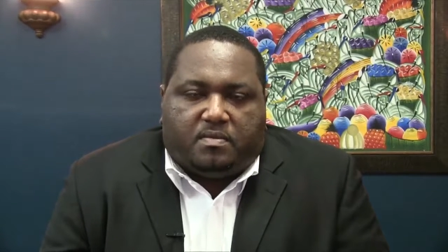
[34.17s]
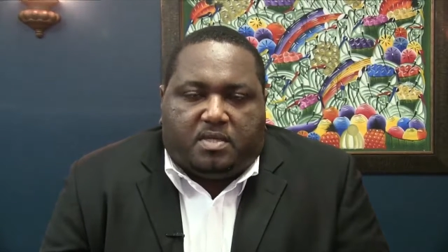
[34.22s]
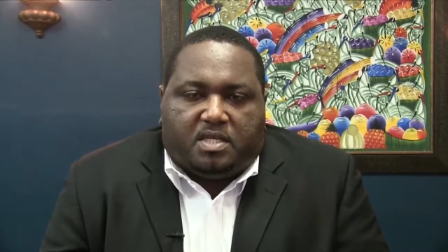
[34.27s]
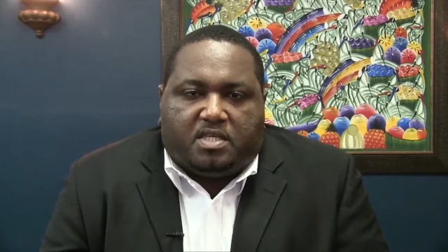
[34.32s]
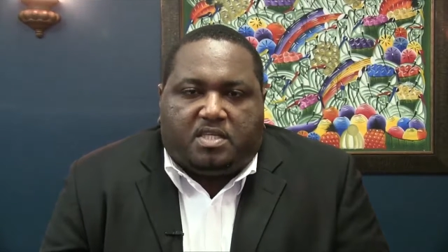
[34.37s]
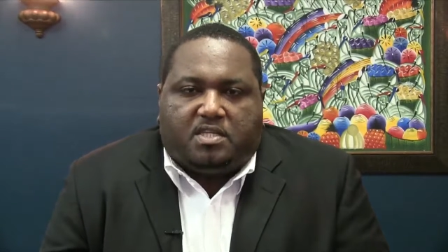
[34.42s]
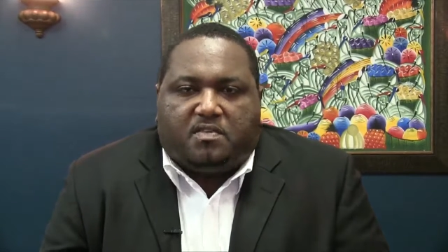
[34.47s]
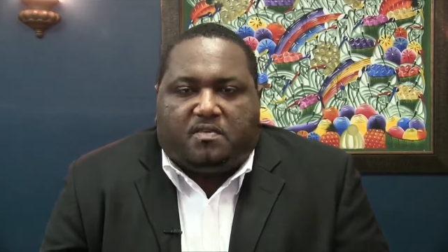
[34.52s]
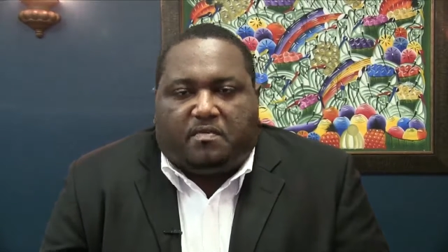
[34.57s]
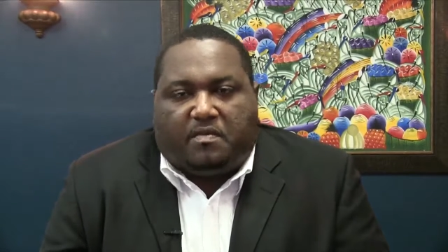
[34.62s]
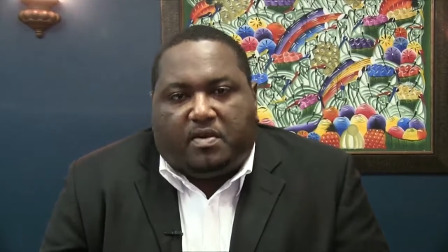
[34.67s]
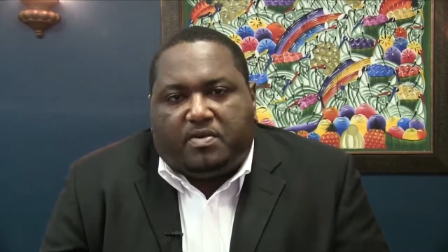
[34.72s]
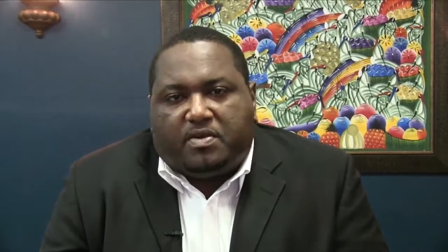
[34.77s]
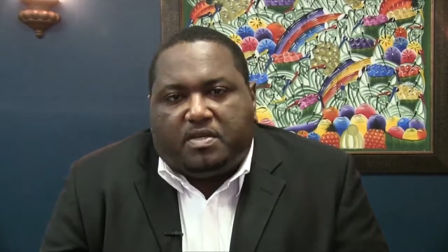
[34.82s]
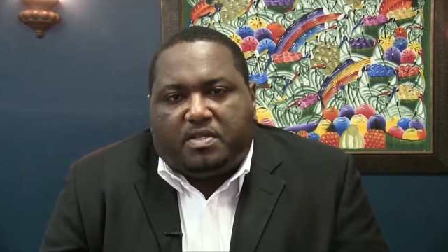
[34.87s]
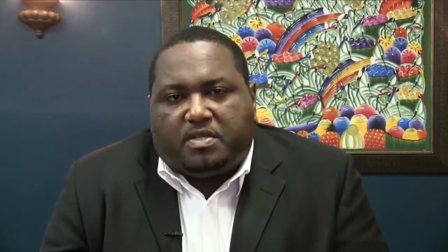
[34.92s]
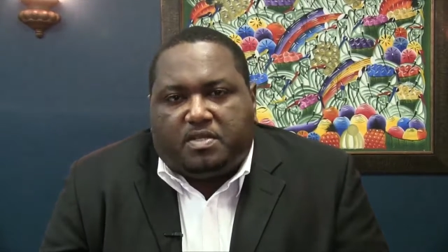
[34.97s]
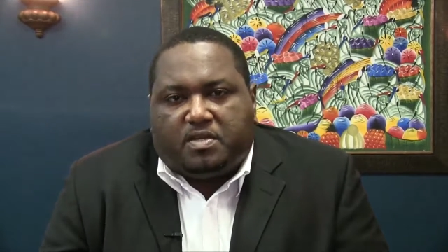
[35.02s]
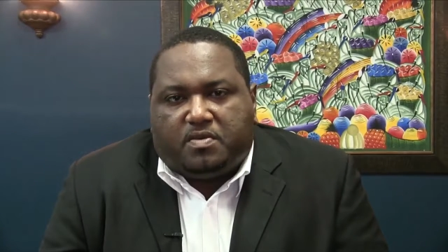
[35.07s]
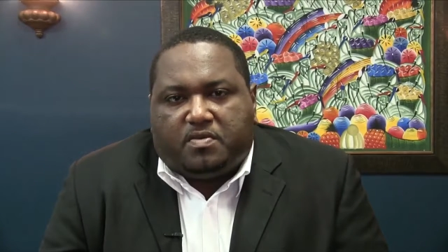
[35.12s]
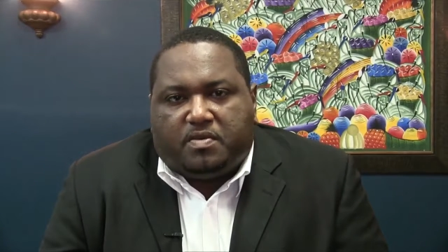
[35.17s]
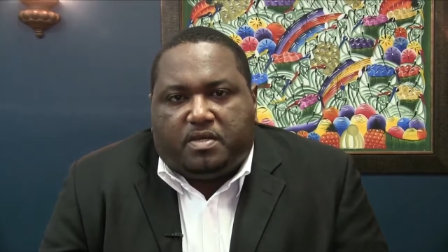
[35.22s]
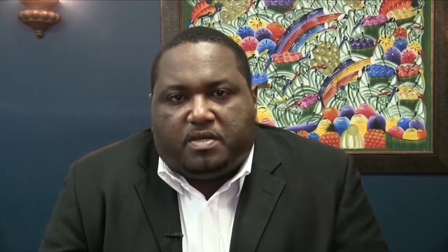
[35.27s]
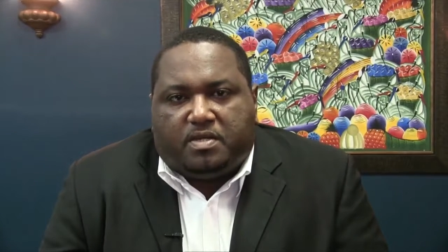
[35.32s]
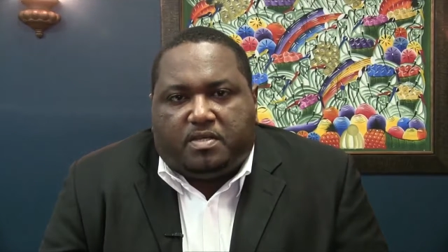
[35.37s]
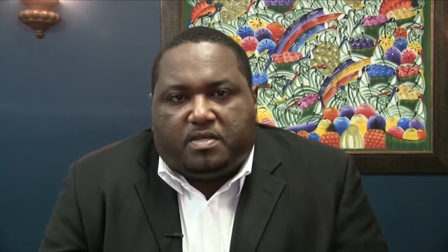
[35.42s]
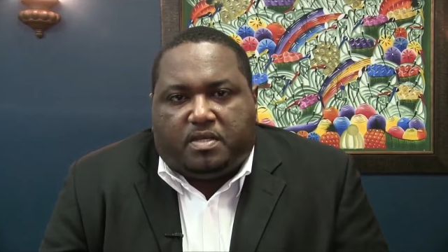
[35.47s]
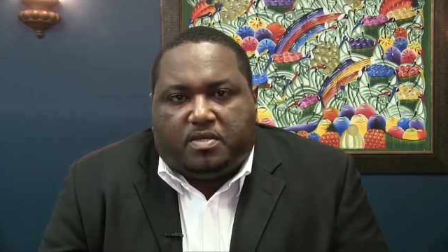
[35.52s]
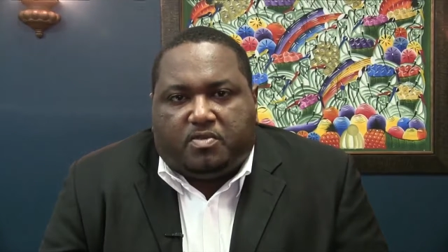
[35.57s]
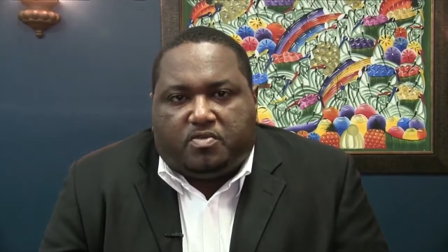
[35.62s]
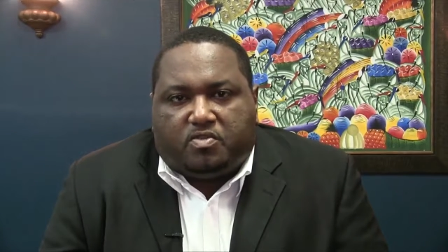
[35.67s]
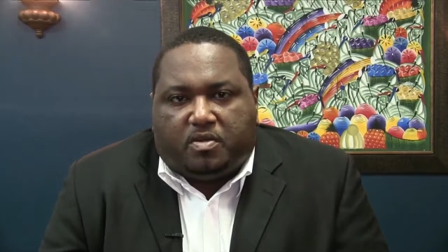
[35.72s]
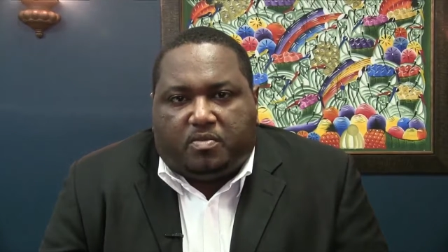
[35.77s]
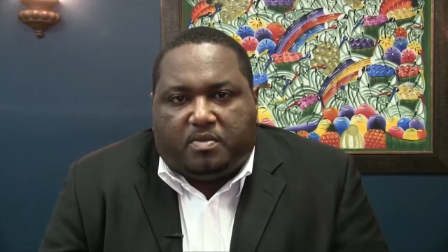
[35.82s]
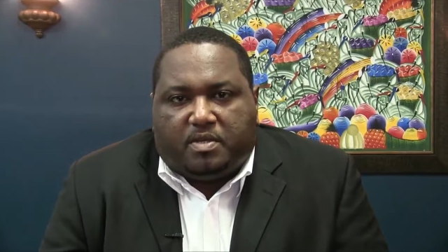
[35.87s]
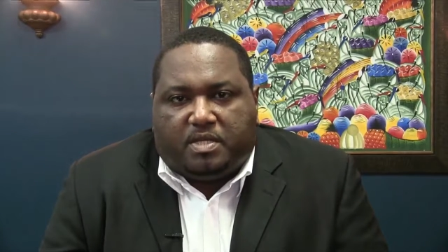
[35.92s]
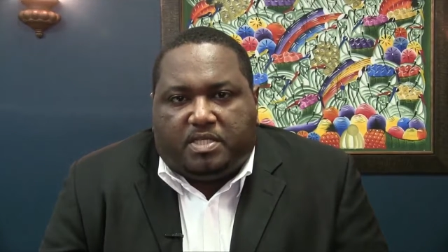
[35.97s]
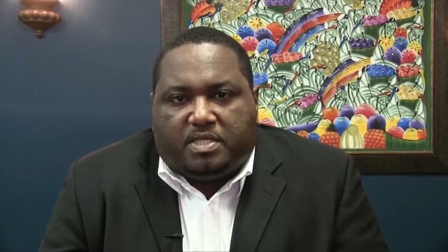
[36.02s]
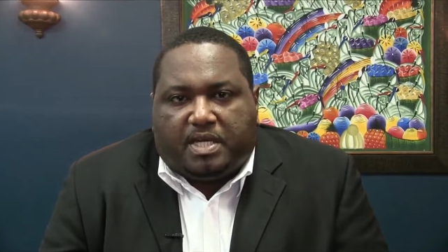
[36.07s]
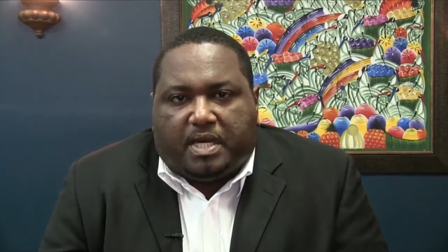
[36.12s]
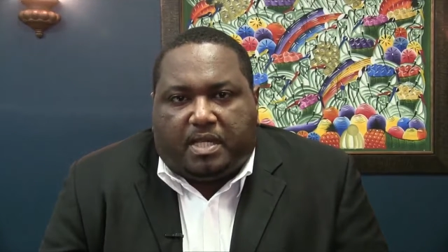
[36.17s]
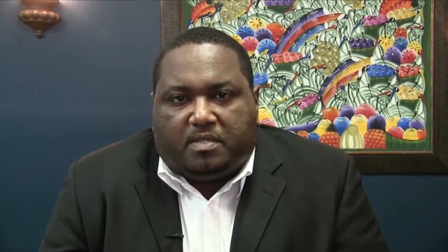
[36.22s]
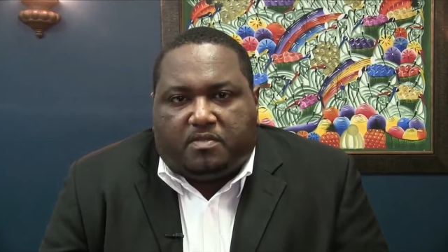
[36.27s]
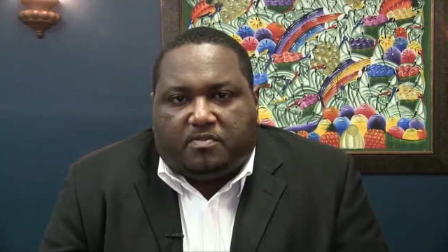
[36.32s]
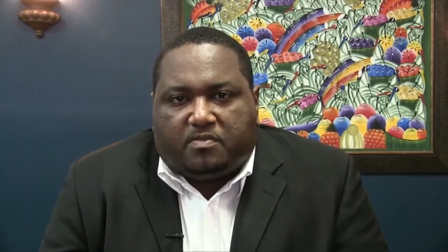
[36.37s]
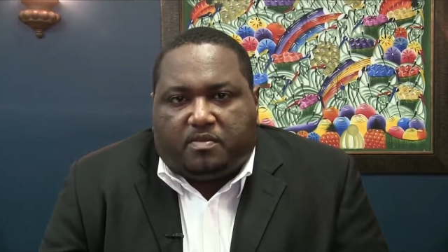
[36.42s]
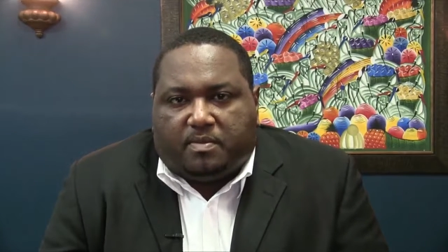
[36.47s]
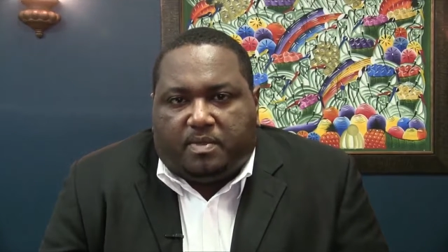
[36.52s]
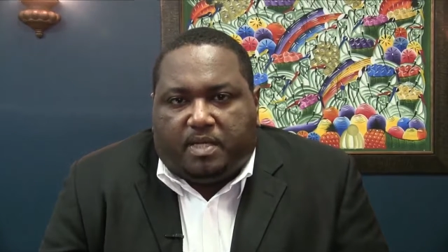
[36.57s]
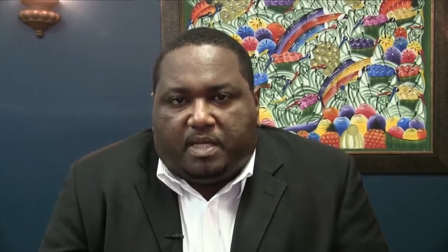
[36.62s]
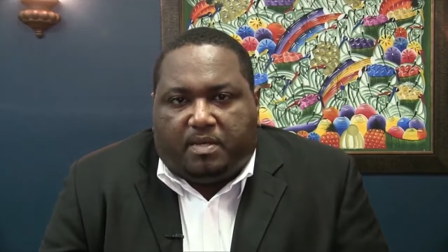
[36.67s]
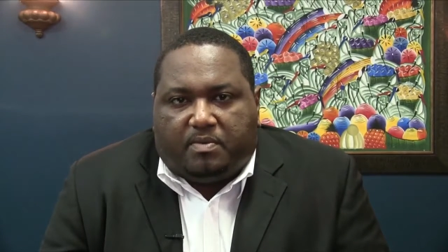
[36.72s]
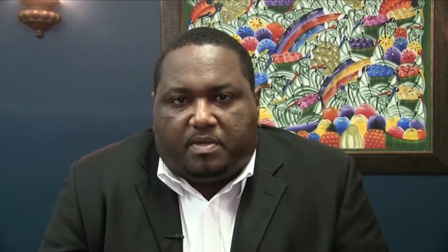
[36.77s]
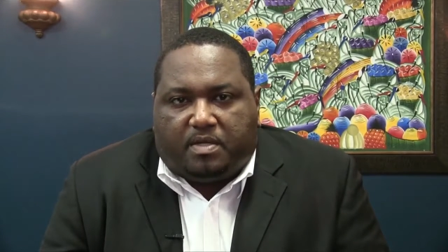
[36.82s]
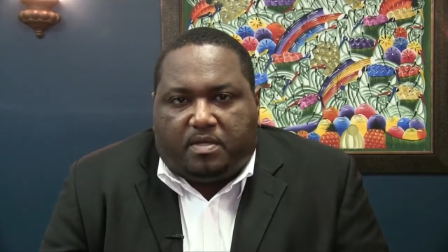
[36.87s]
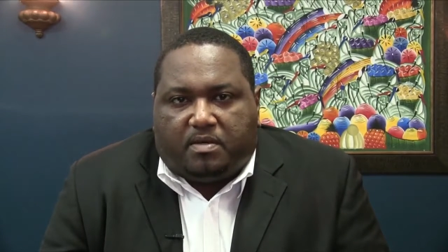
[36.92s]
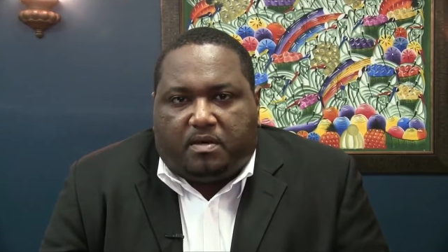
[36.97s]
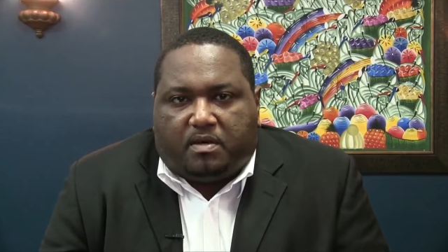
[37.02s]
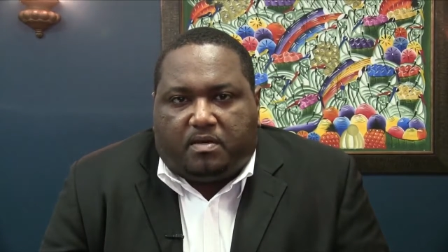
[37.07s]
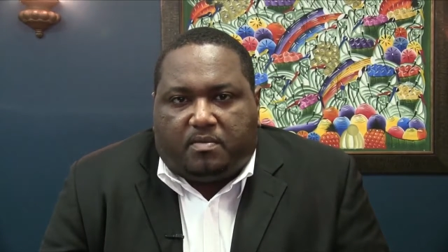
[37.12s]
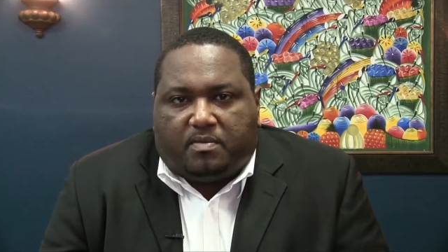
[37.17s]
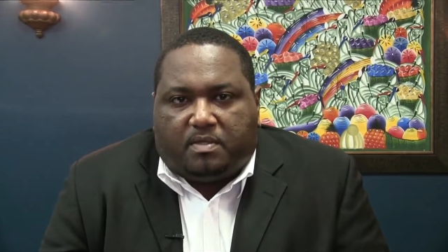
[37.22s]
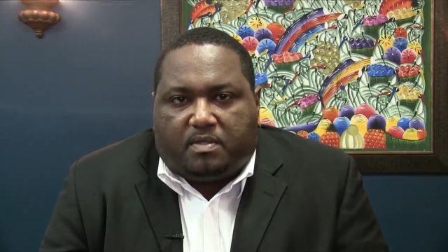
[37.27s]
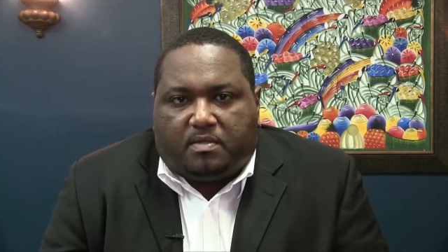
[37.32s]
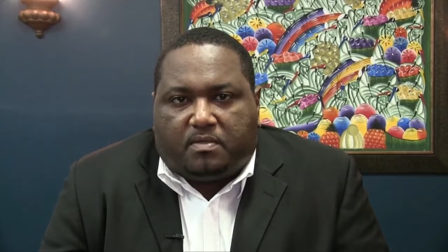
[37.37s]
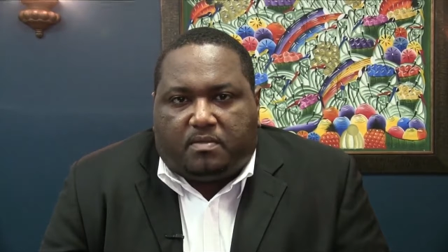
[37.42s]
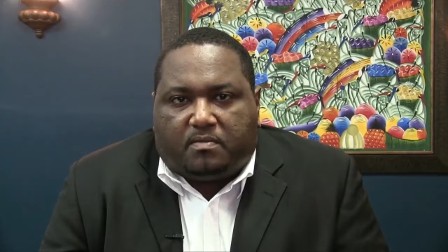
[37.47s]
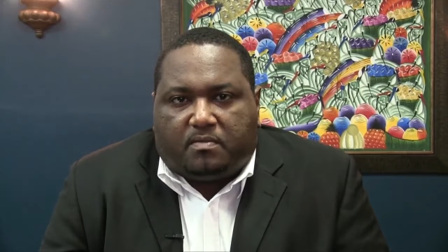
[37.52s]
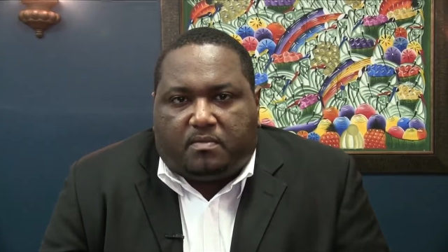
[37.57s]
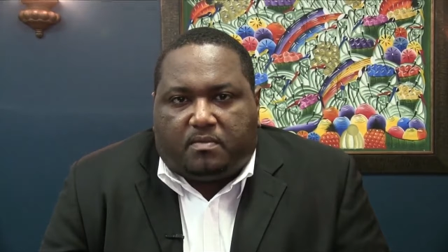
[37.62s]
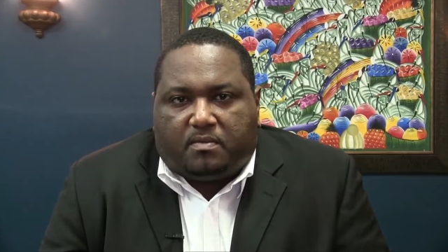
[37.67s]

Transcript: This is a very serious and troubling challenge for the Bahamian economy.